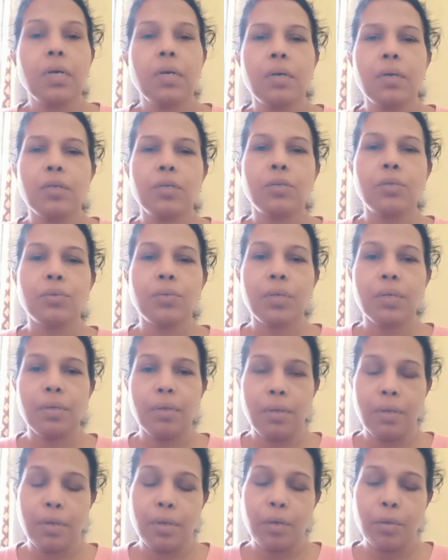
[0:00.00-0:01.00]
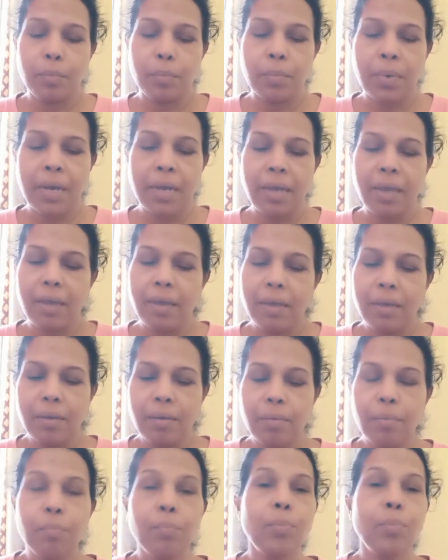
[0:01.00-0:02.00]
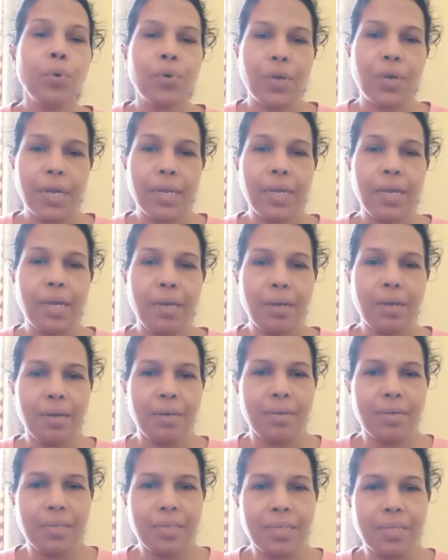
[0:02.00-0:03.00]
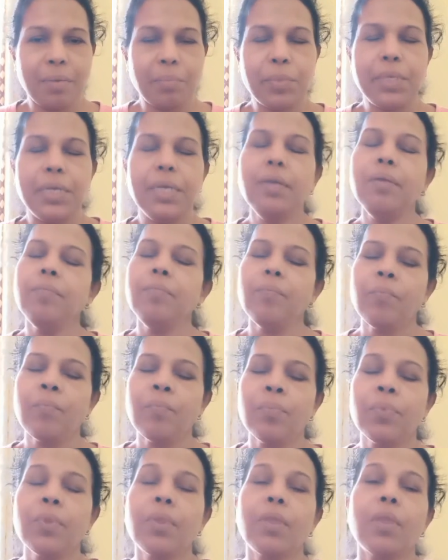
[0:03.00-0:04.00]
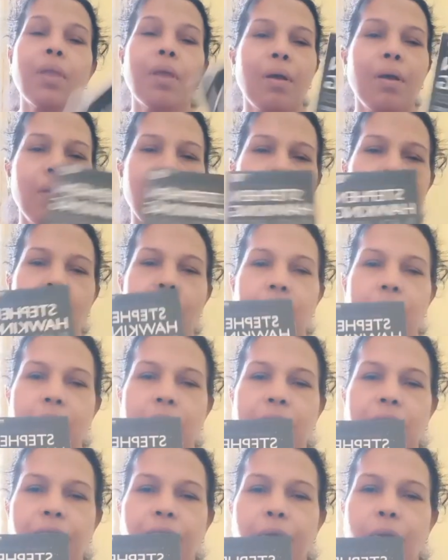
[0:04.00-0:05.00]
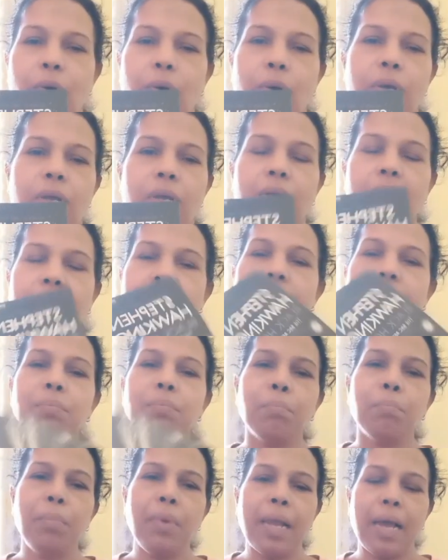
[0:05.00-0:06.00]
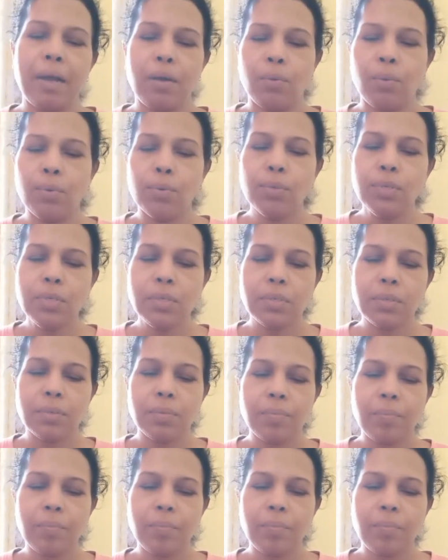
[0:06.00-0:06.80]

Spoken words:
My book reading summary, Stephen Hawking's Black Holes.